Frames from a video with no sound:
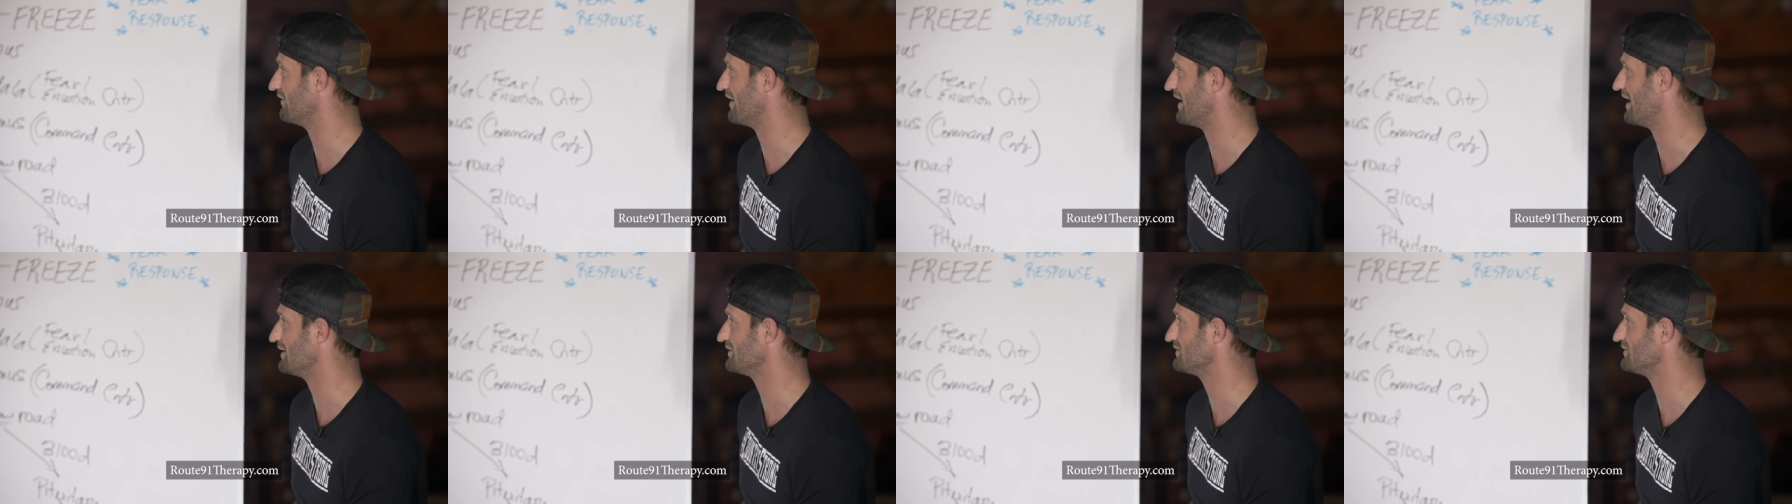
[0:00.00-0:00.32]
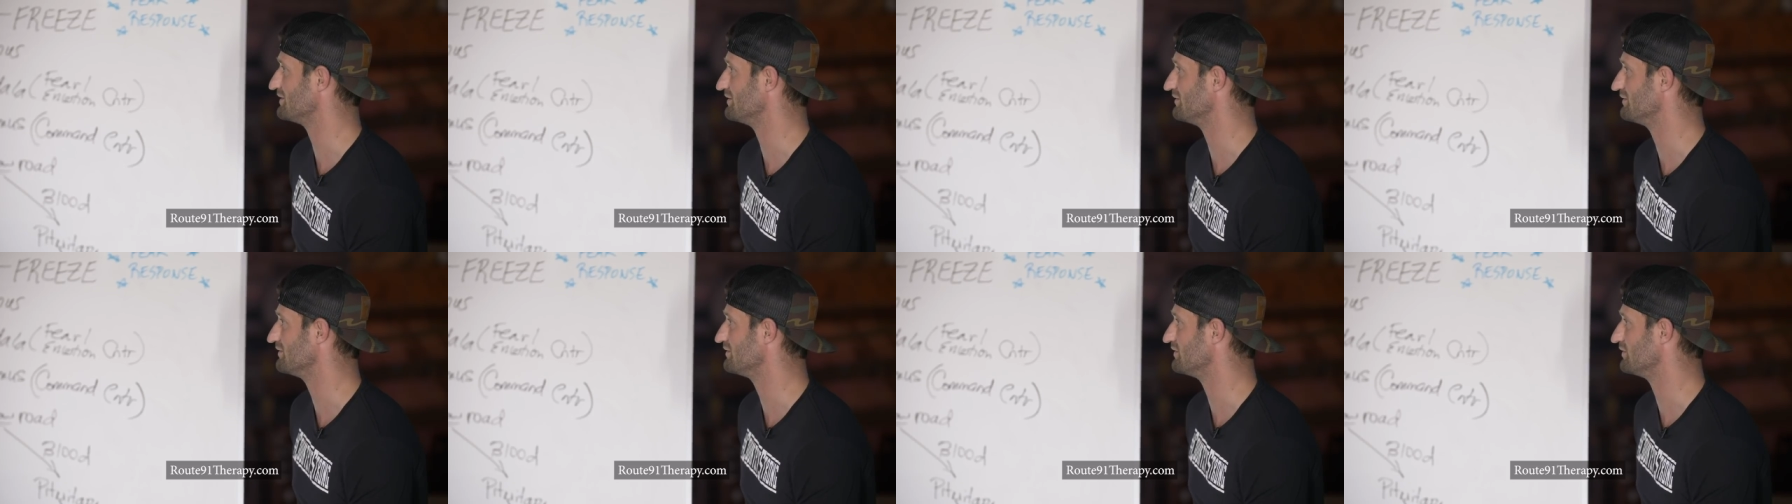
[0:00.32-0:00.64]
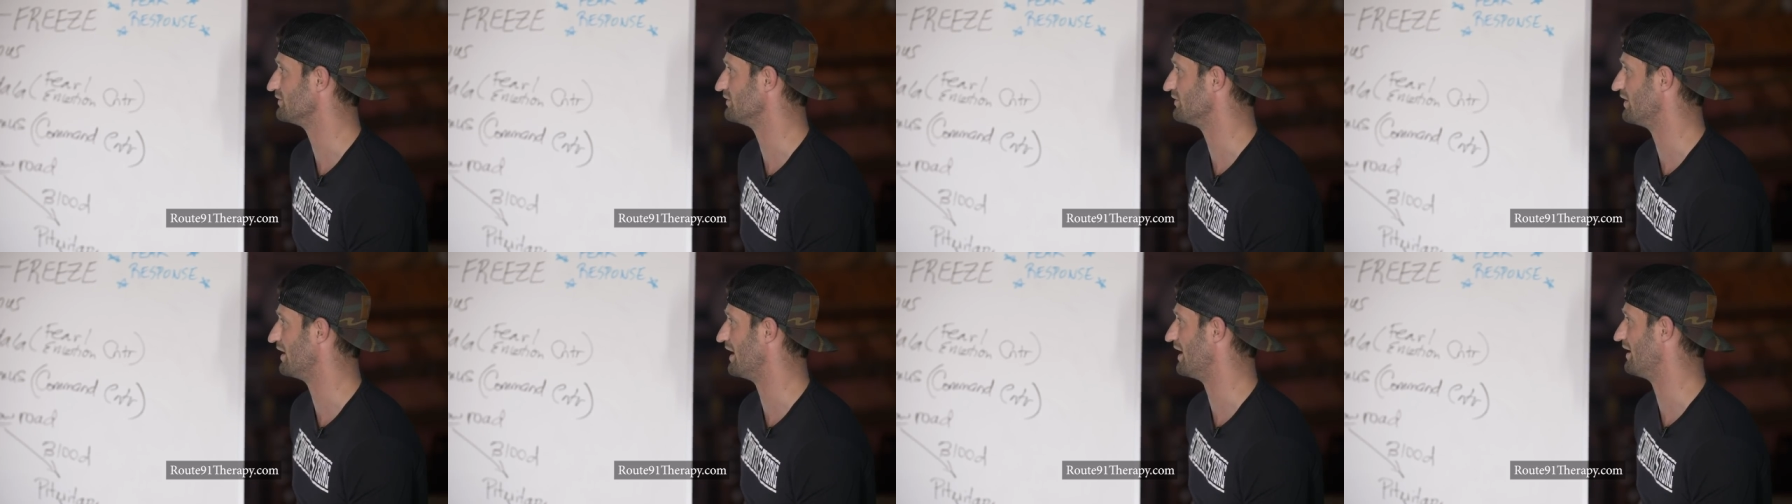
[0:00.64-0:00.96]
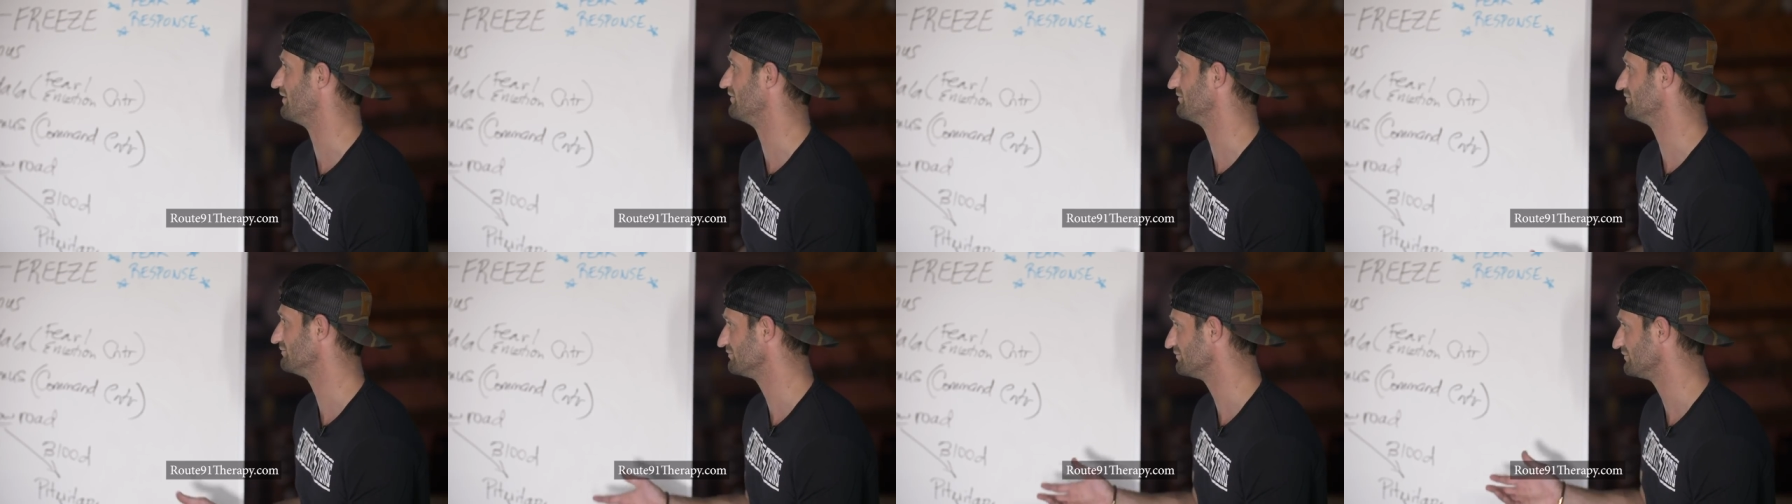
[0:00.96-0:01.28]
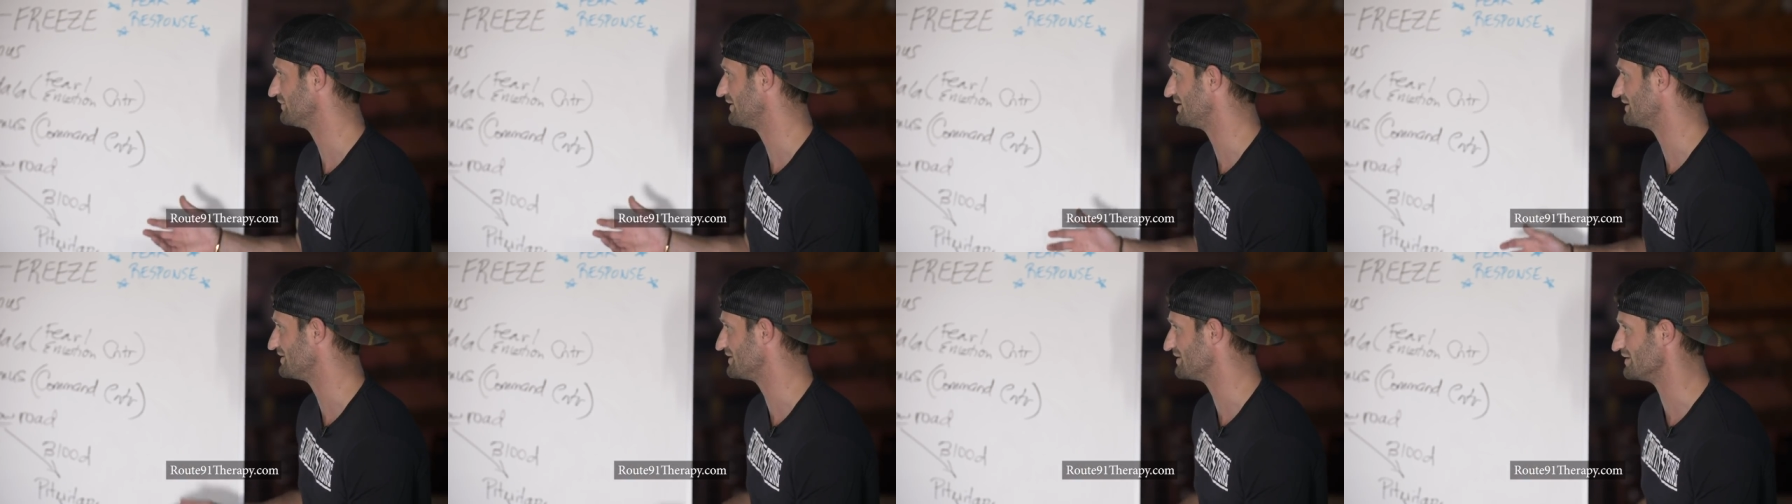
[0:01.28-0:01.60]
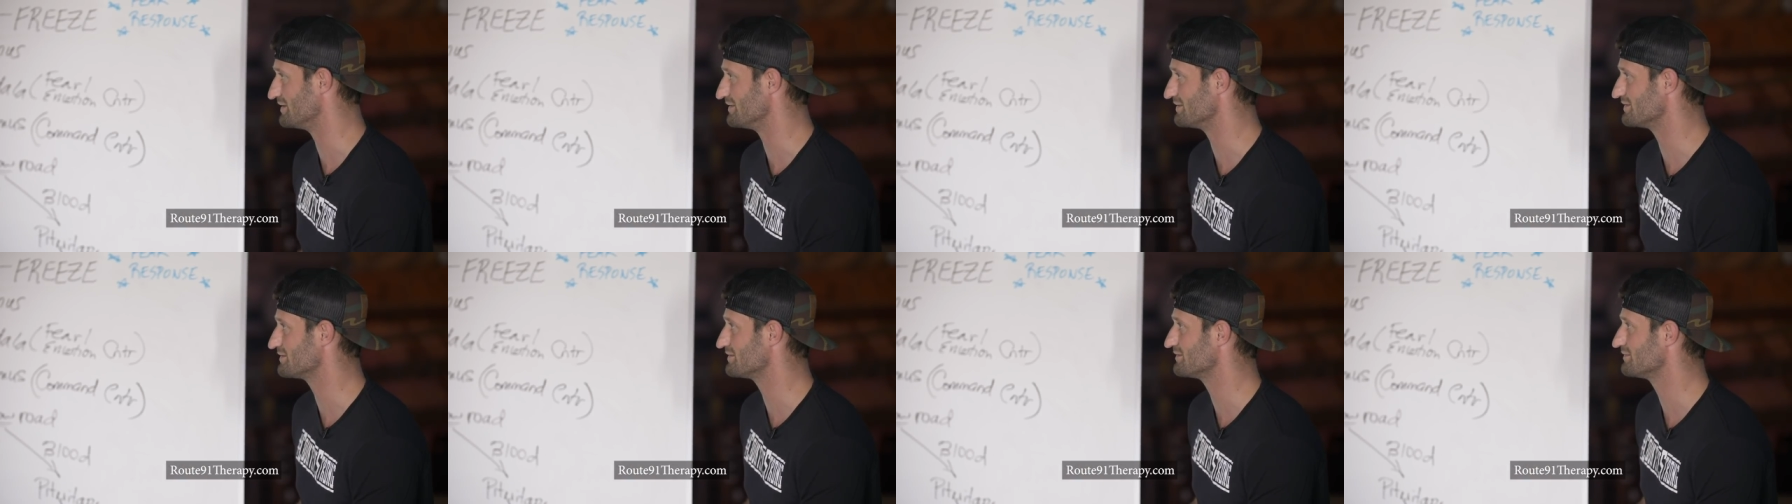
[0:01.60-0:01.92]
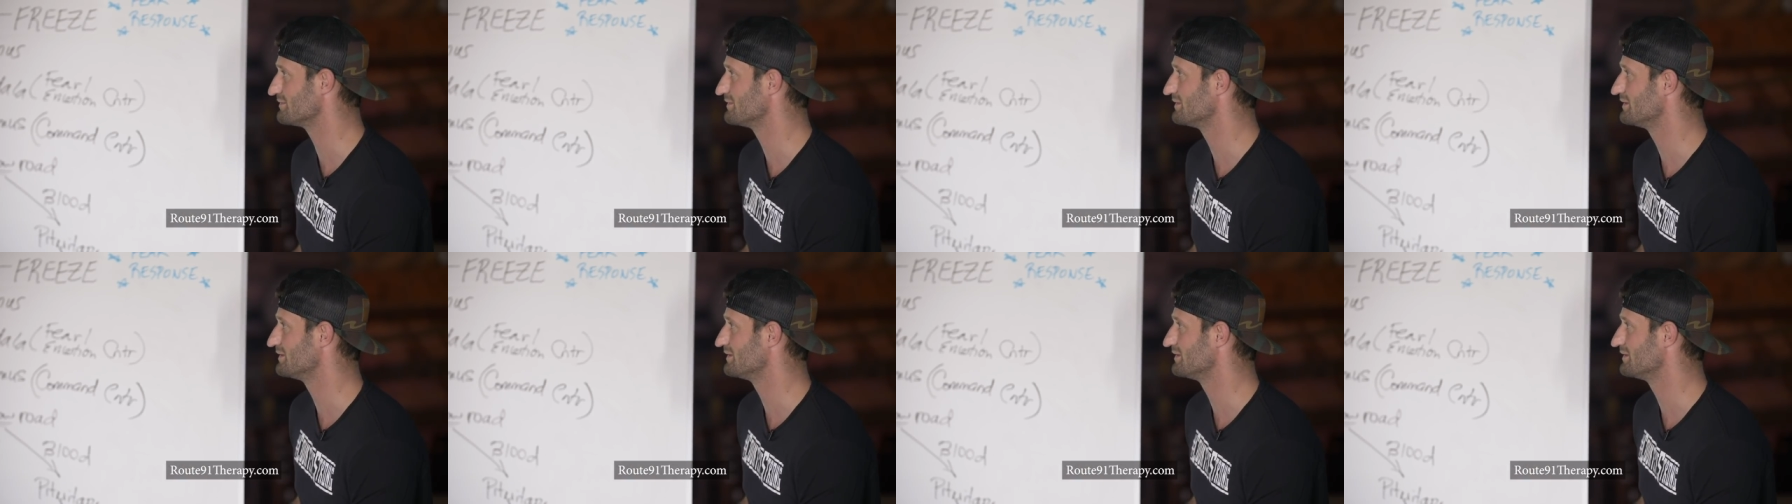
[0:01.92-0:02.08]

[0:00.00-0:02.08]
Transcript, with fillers: fashion to that instance.